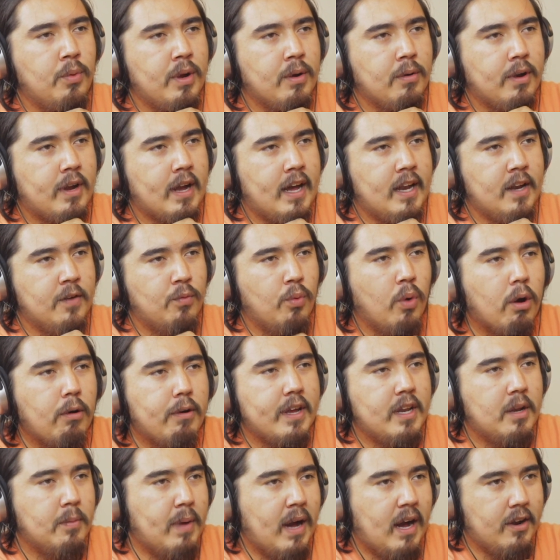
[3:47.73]
we were kind of
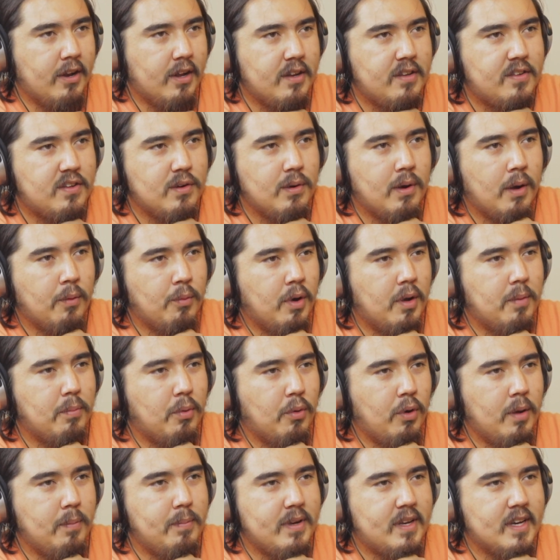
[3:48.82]
worried about it too at one
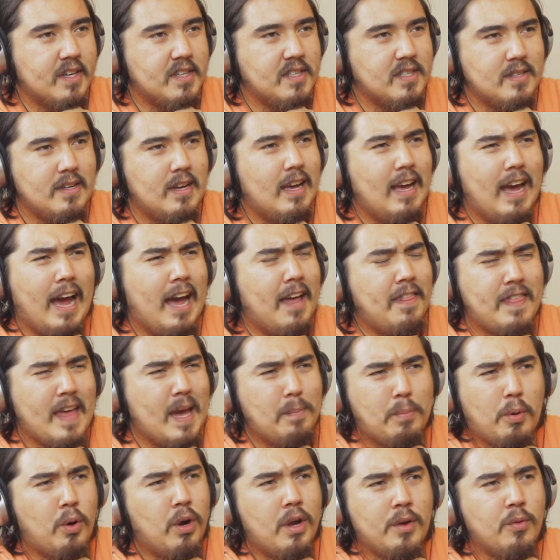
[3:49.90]
point, because at
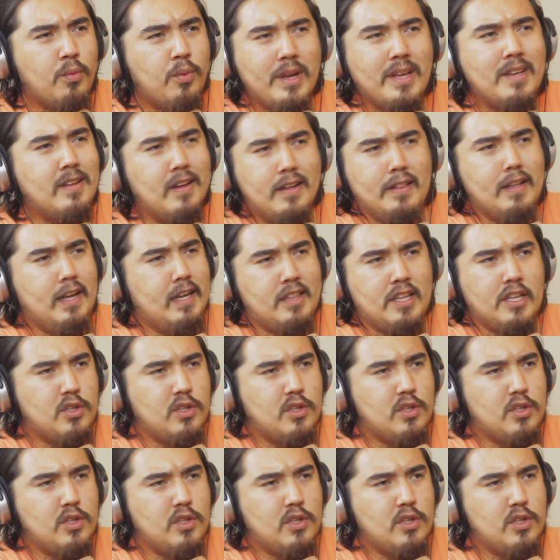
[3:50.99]
that point we'd done like the